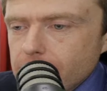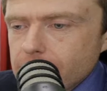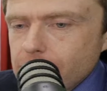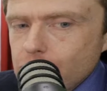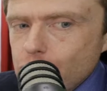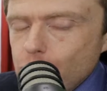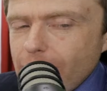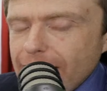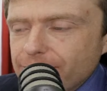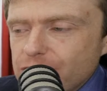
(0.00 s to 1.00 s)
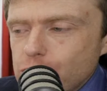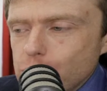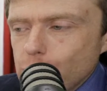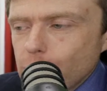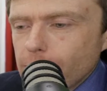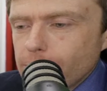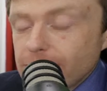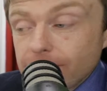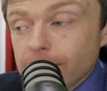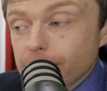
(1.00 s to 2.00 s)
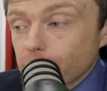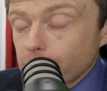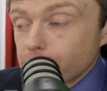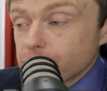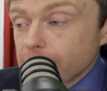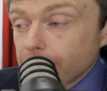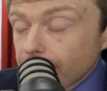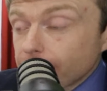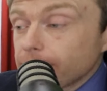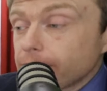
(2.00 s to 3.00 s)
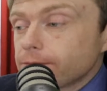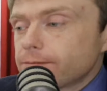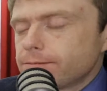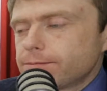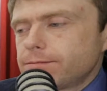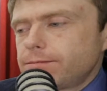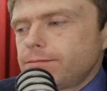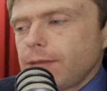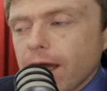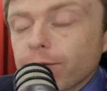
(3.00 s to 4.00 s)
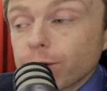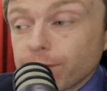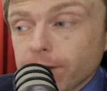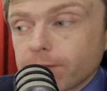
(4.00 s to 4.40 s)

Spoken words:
you have to give them 30% of everything. Everything.